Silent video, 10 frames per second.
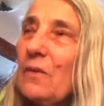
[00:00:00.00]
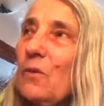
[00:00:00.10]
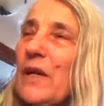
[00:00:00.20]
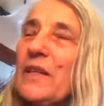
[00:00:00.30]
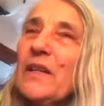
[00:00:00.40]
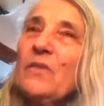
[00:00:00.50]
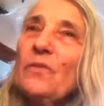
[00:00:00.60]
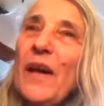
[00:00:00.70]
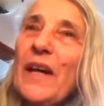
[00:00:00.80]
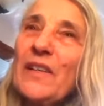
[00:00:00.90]
what I
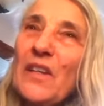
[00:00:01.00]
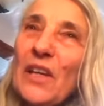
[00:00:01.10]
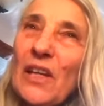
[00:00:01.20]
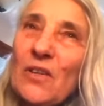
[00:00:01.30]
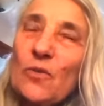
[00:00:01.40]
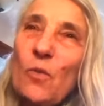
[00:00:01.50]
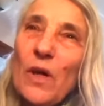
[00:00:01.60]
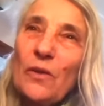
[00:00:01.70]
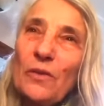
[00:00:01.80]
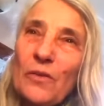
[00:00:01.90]
invite each
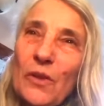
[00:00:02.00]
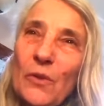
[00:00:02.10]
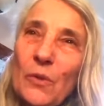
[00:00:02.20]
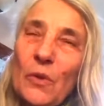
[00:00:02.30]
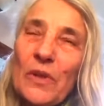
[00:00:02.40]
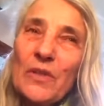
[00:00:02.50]
one of you